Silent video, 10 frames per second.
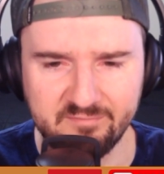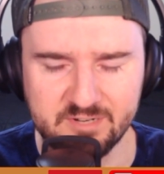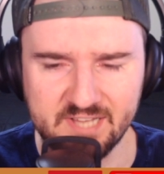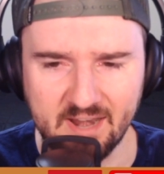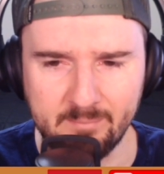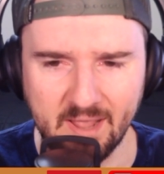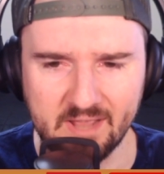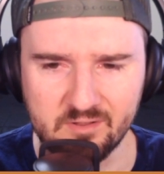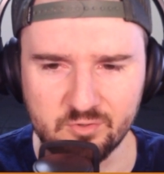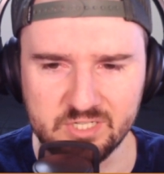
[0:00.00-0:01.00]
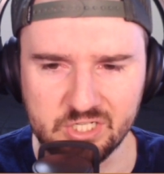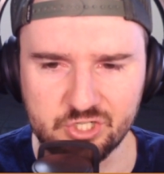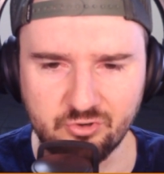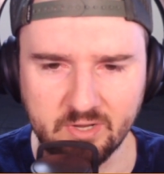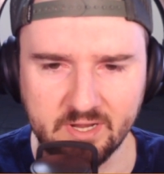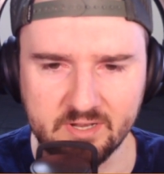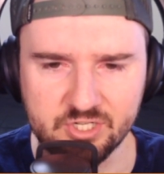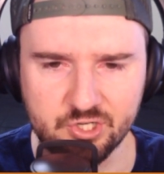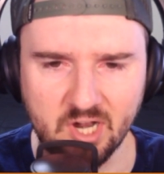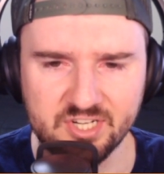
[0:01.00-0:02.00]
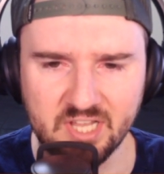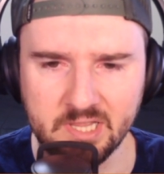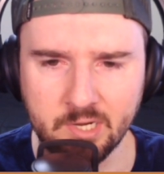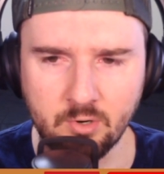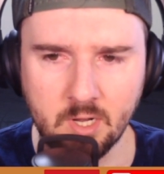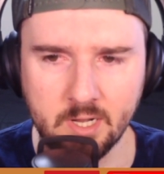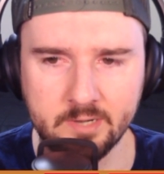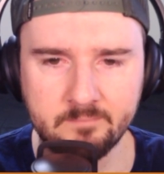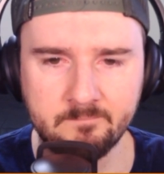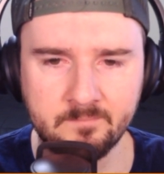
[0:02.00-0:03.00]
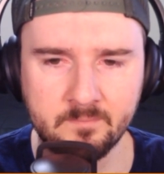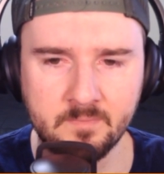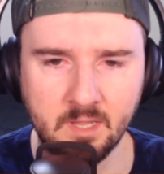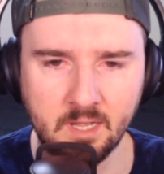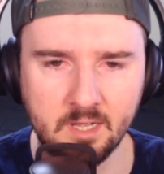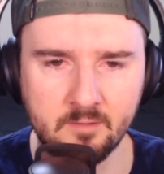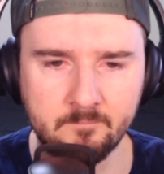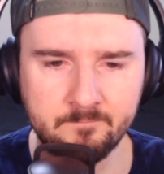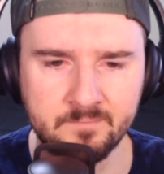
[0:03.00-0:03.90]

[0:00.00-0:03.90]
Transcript: just had a bad losing streak and stretch that they're on. Um,